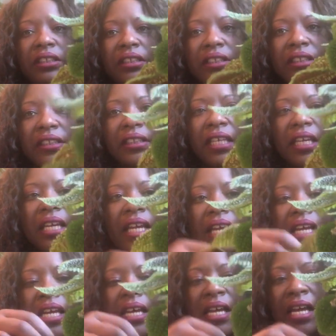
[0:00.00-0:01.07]
just,
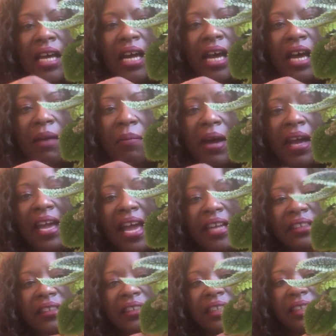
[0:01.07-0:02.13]
I
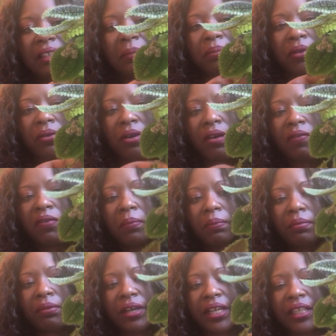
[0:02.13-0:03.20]
accidentally broke off a
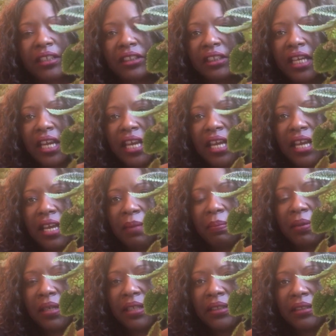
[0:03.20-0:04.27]
branch and
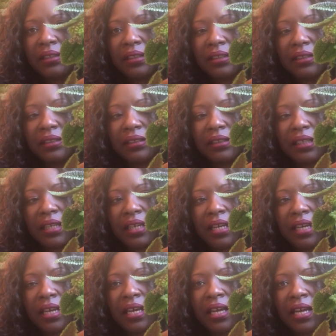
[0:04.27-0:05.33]
placed this
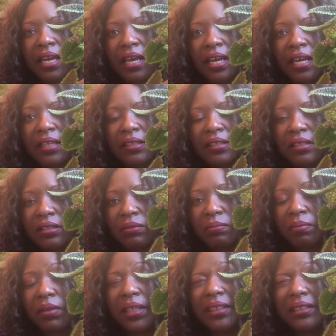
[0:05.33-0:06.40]
and
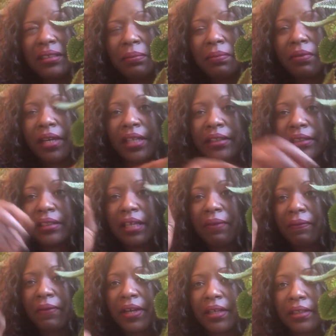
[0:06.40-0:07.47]
placed the branch
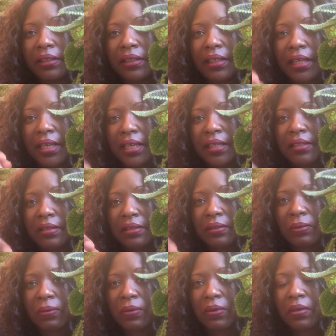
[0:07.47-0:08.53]
directly in
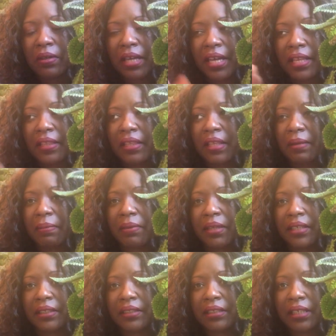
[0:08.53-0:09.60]
soil and then
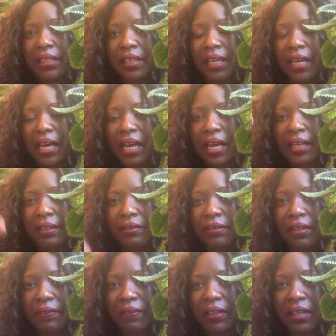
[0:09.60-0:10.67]
placed it
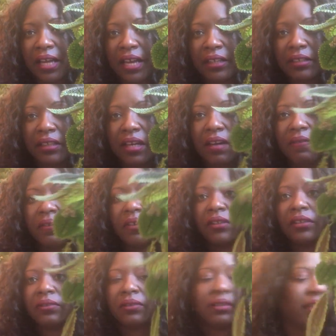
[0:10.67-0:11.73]
underneath a glass cover,
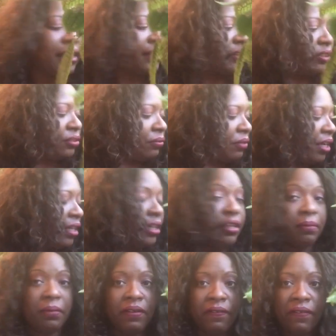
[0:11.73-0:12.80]
sort of like a
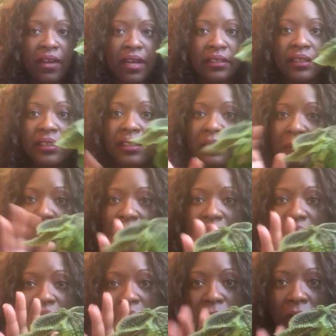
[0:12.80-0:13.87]
terrarium effect. And this plant is